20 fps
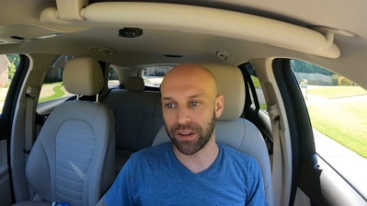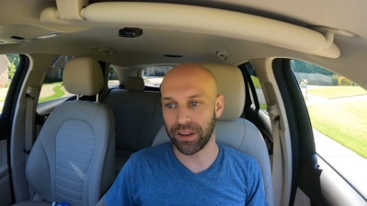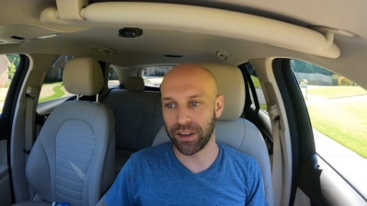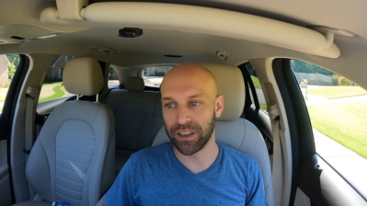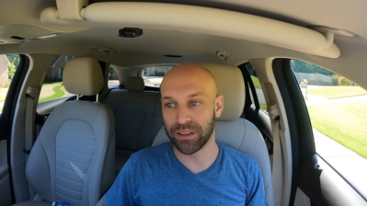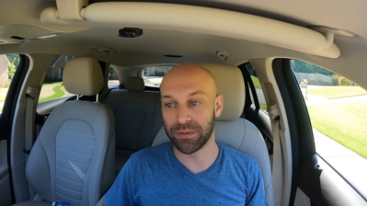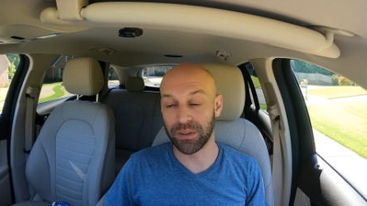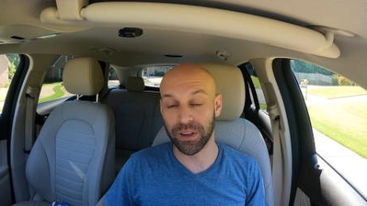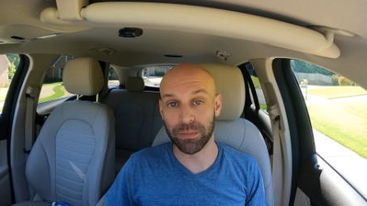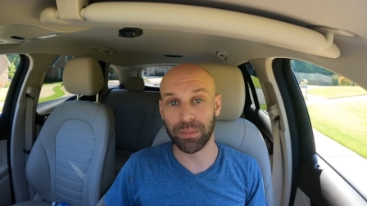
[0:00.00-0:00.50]

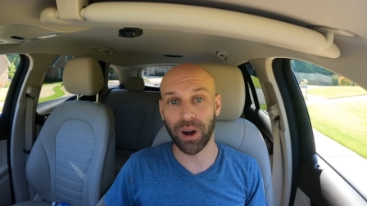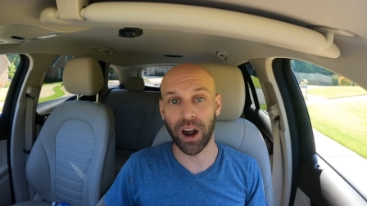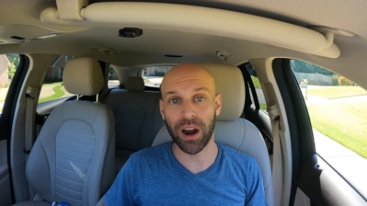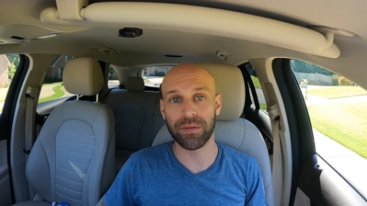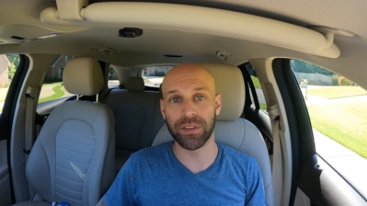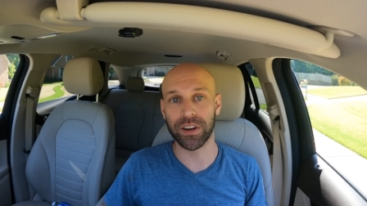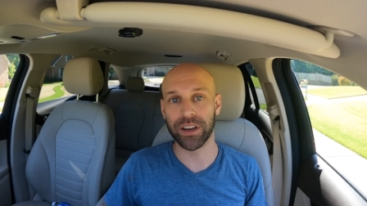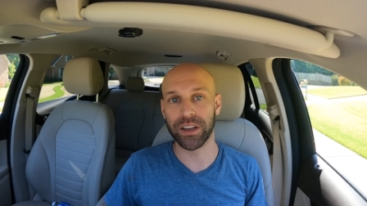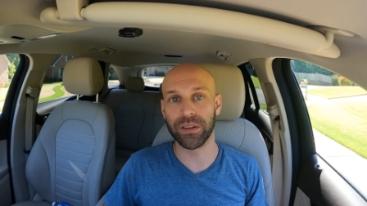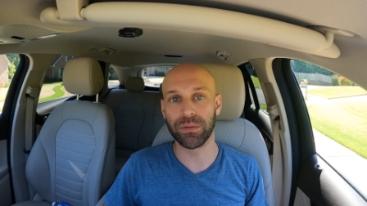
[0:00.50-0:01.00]
in
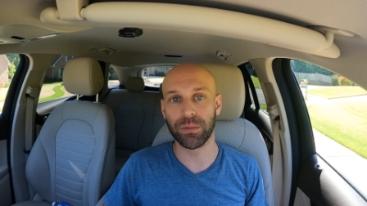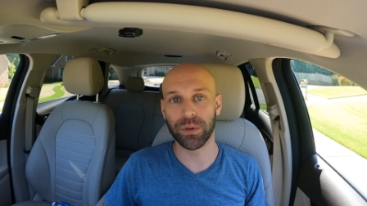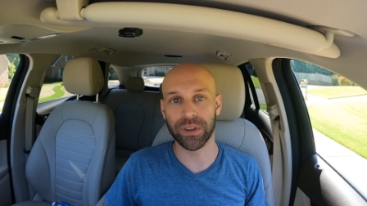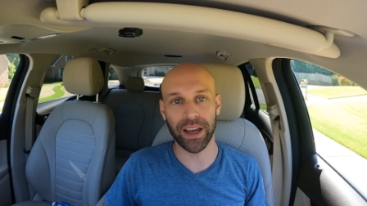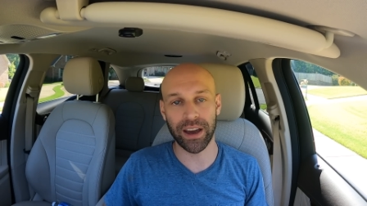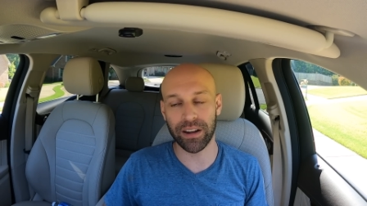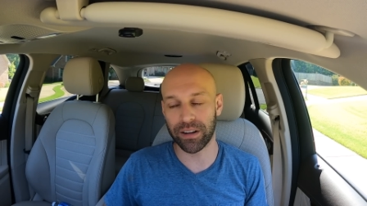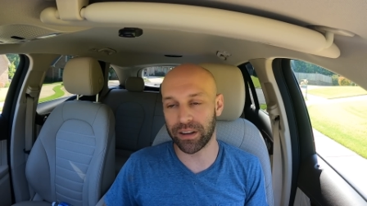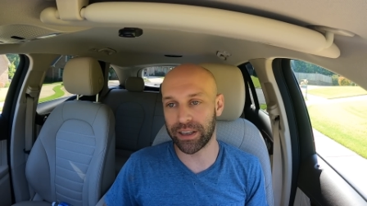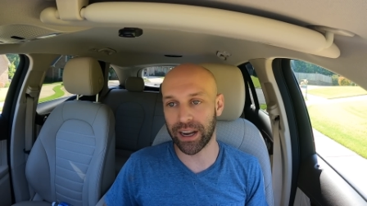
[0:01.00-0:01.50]
poverty,
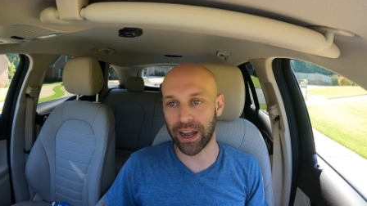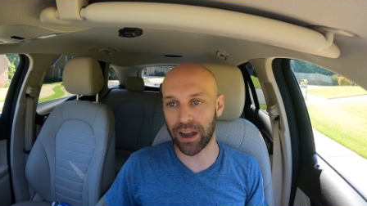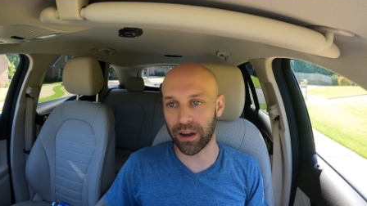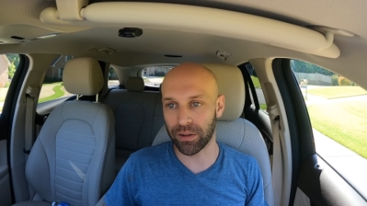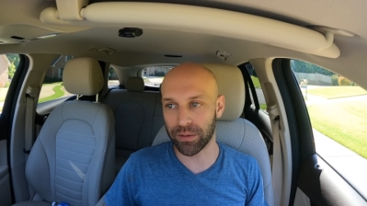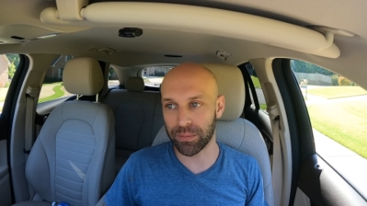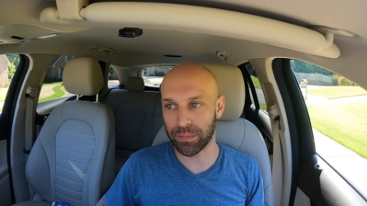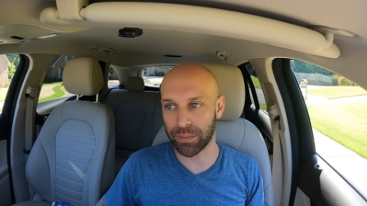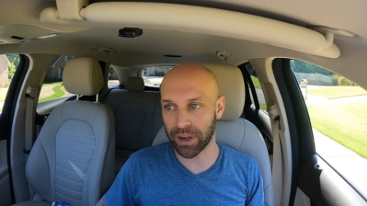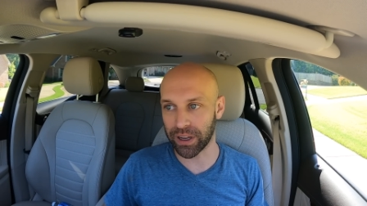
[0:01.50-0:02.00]
without a
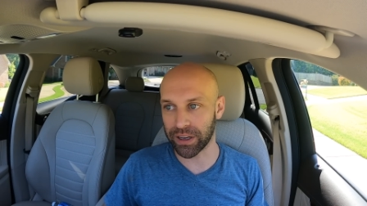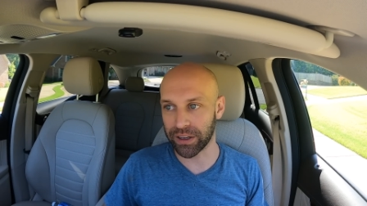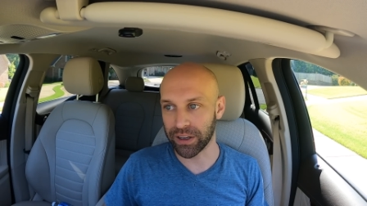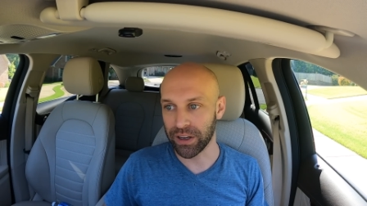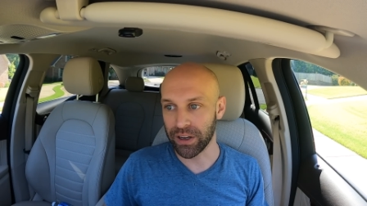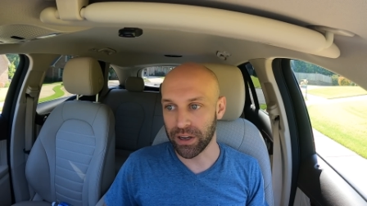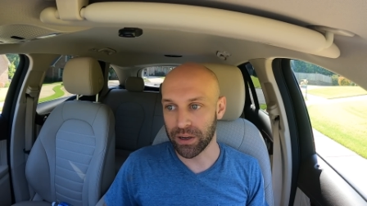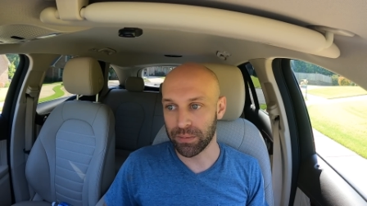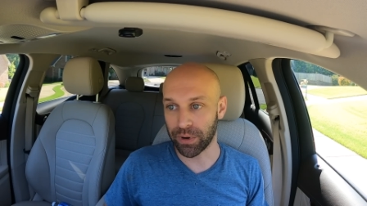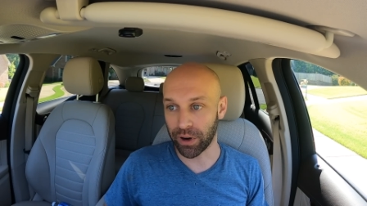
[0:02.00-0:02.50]
doubt, but
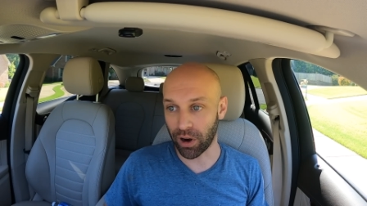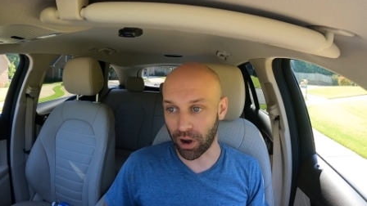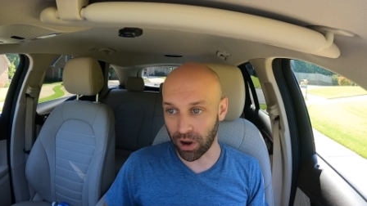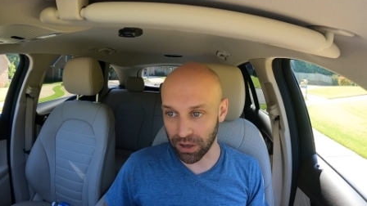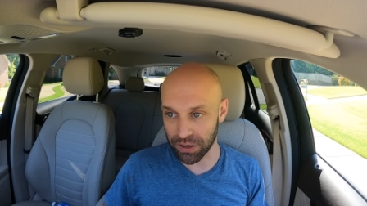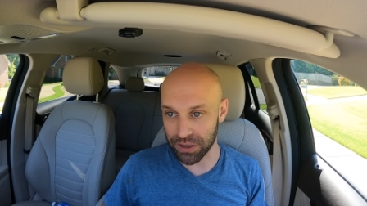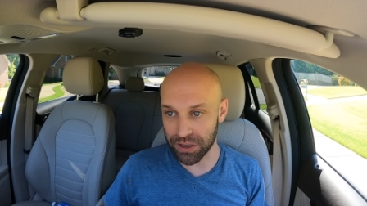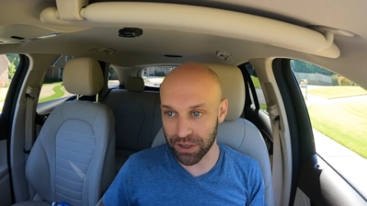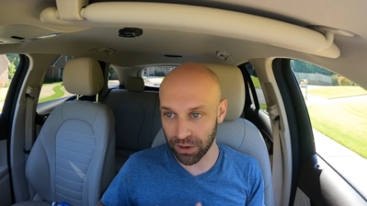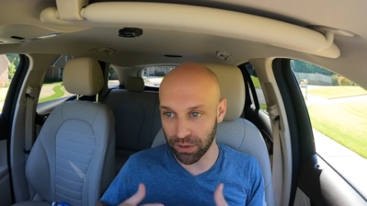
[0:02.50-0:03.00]

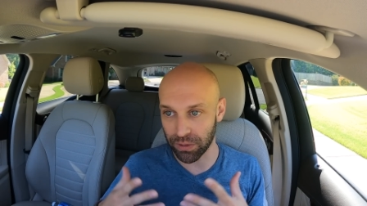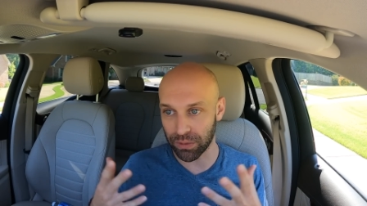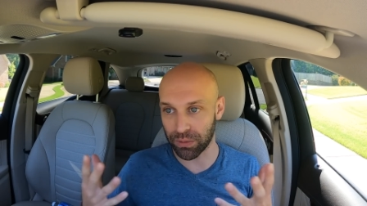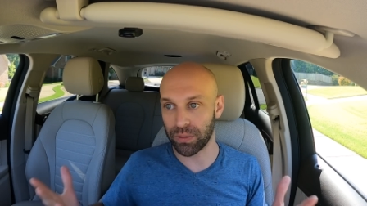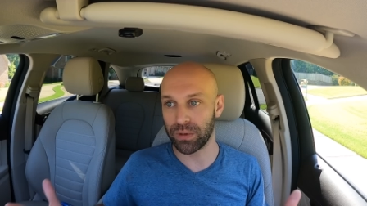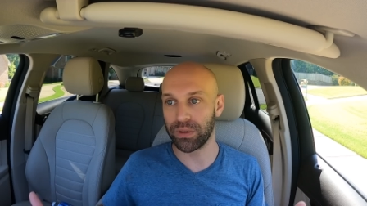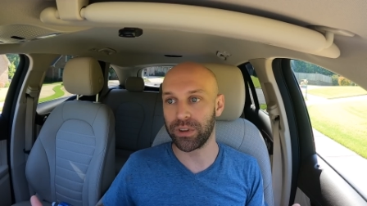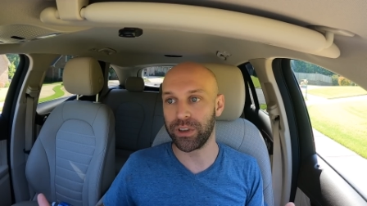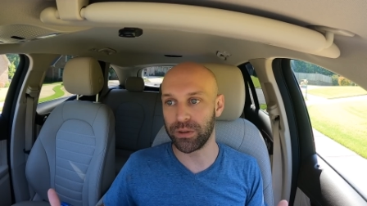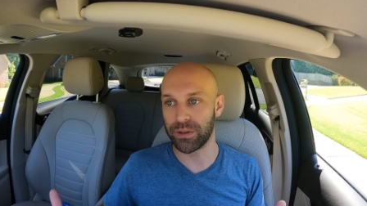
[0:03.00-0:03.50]

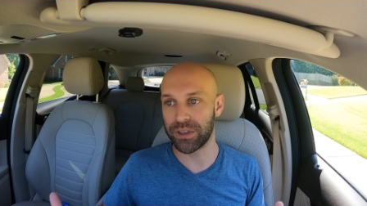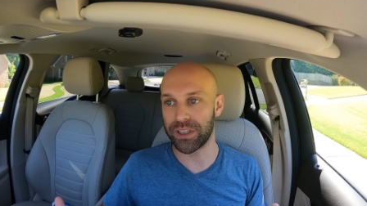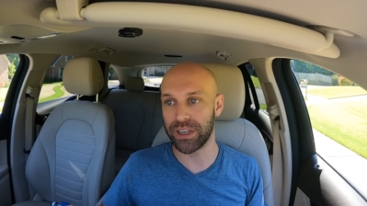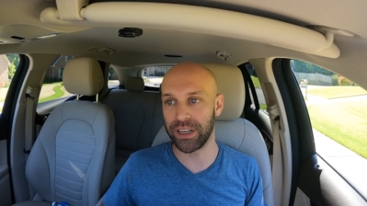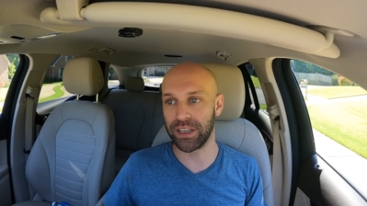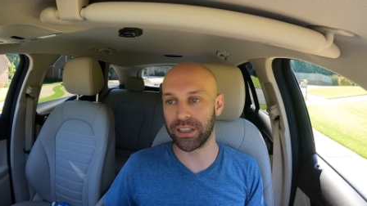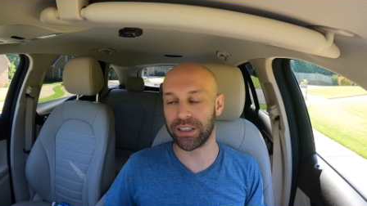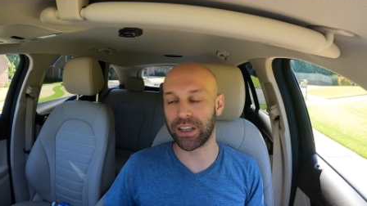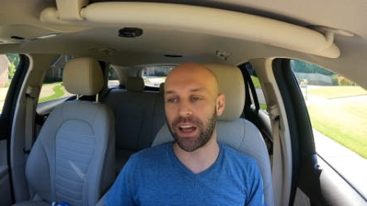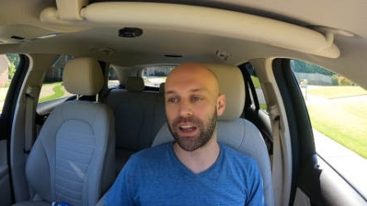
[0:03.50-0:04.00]
also you
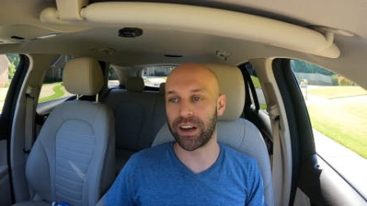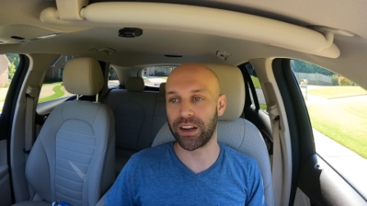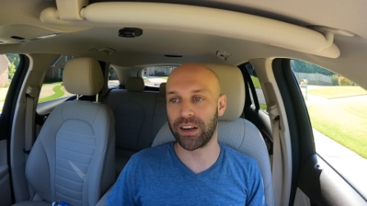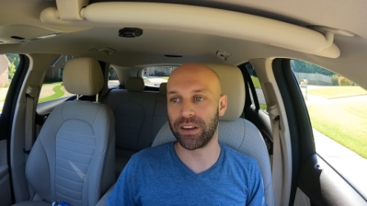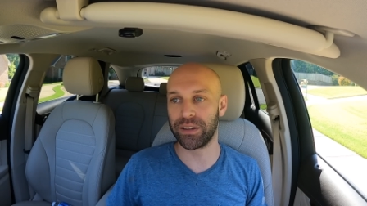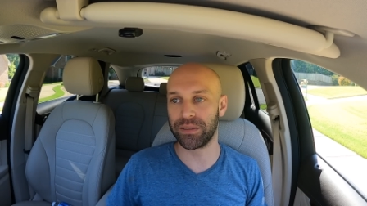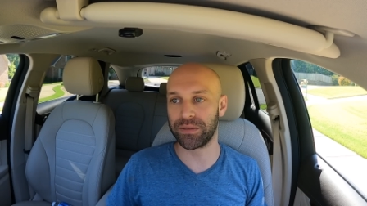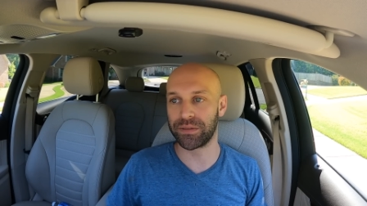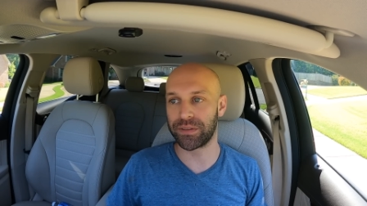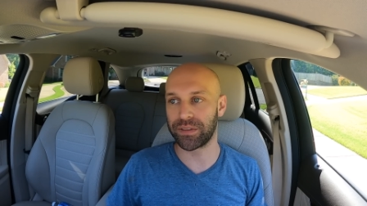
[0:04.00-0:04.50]
see a lot
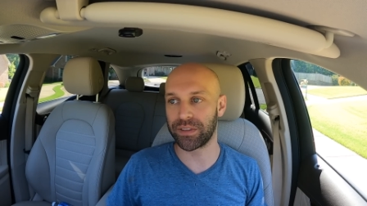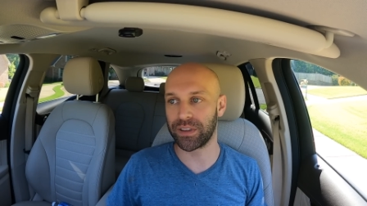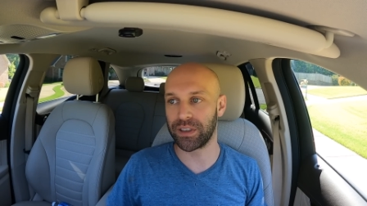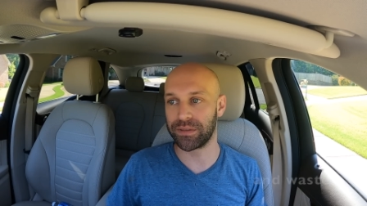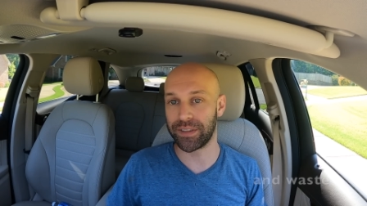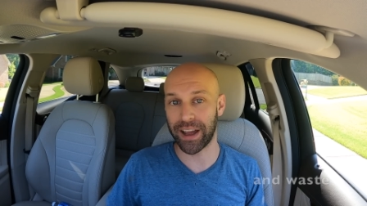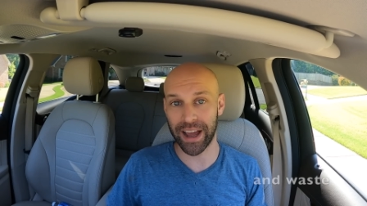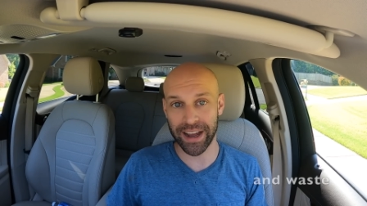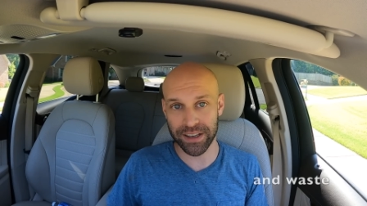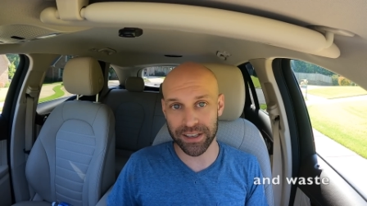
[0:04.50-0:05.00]

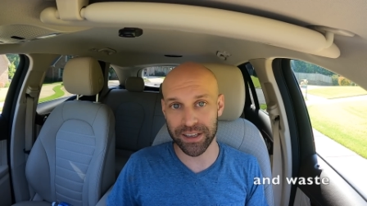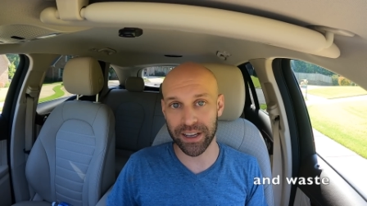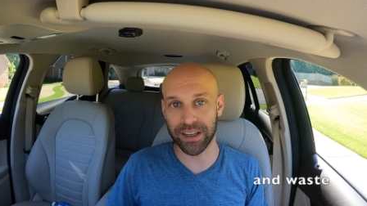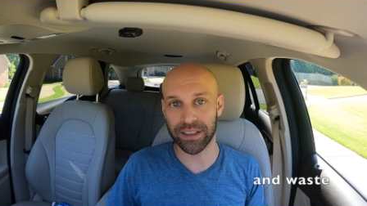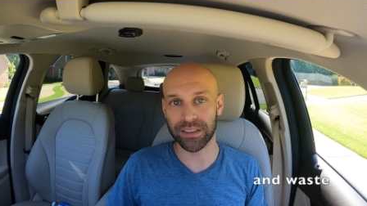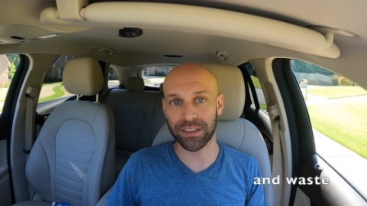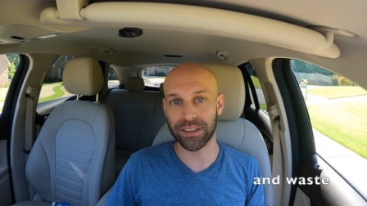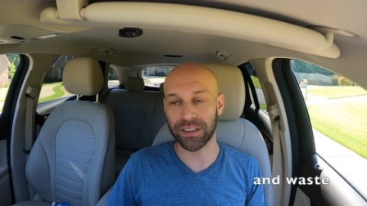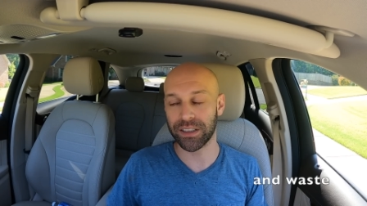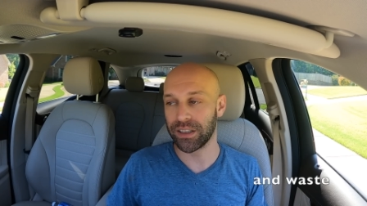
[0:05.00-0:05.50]
of
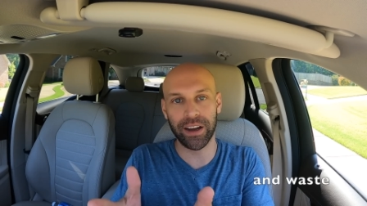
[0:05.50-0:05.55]
excess.